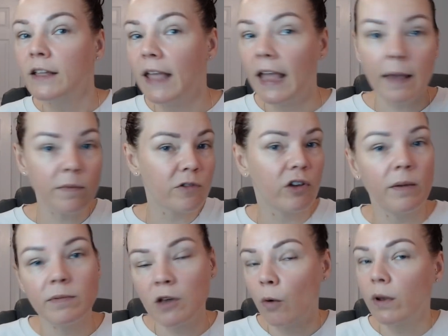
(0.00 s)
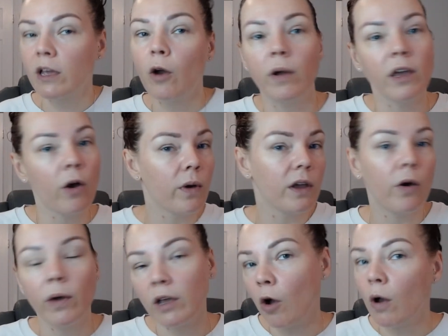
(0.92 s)
The hamster keeps going, going, going,
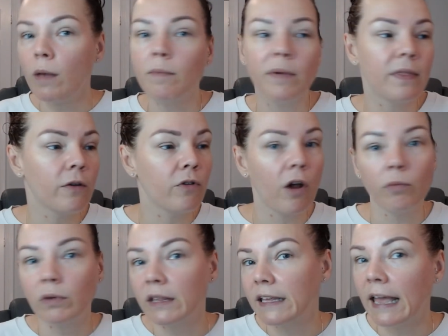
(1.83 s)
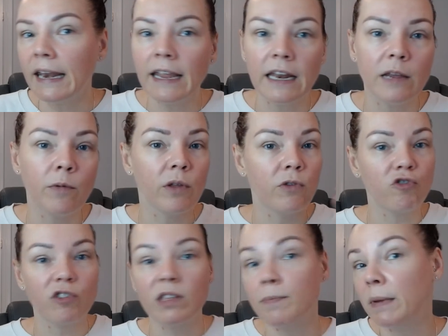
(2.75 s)
going, going, but they're not really getting anywhere. They're
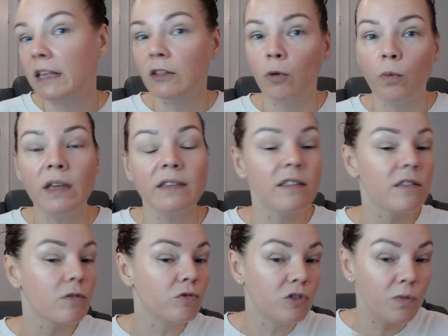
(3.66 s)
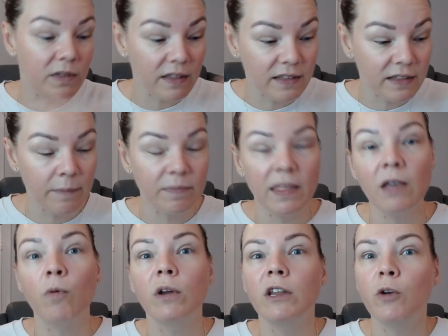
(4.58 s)
just spinning their wheels. And so too is the same
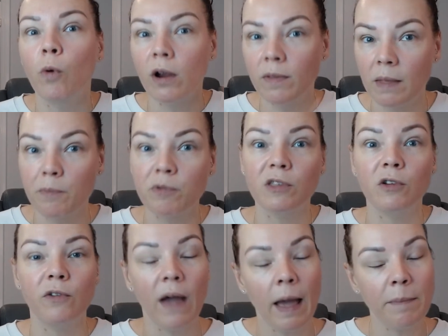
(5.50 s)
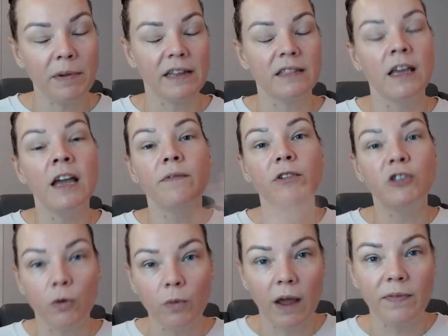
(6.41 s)
thing when you are in the pursuit of happiness. If you
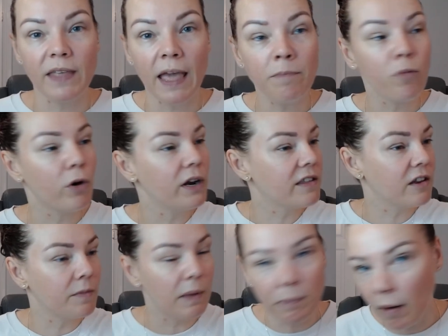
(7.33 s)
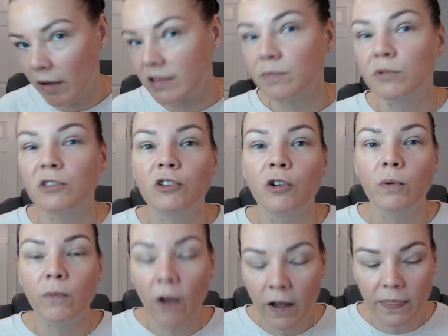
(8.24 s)
don't have the end point, it's going to be impossible to know
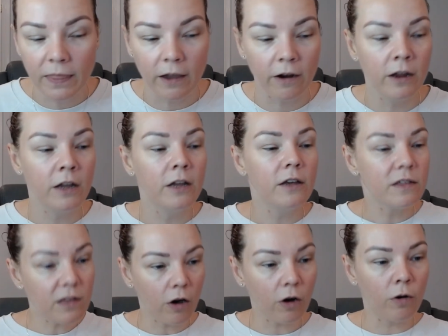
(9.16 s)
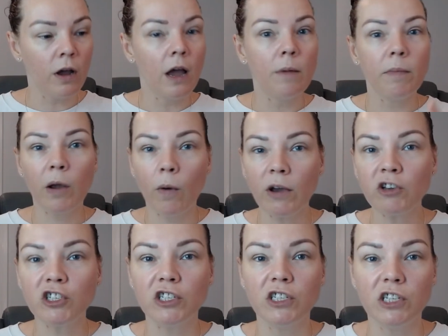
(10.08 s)
you've gotten there. So my
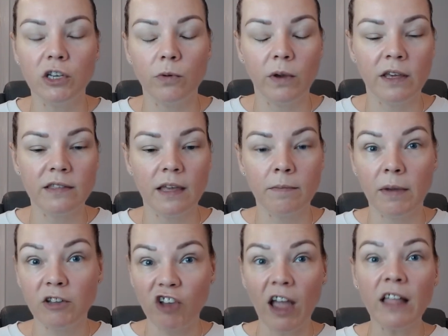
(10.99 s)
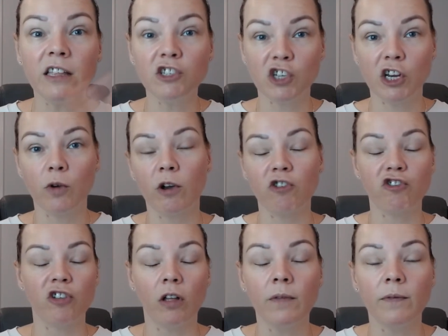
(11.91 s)
question to you is, and my challenging
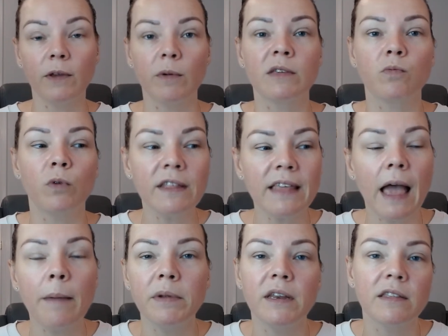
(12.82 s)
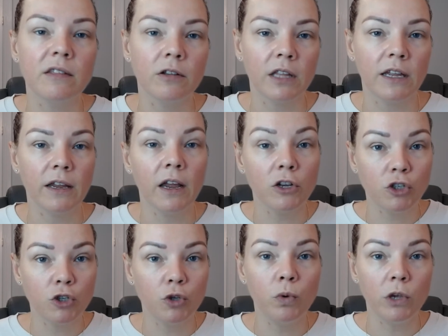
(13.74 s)
question to all of you is, what does happiness look like
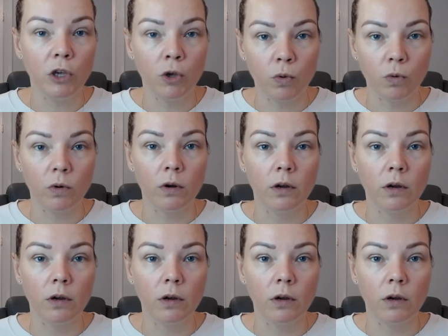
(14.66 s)
to you?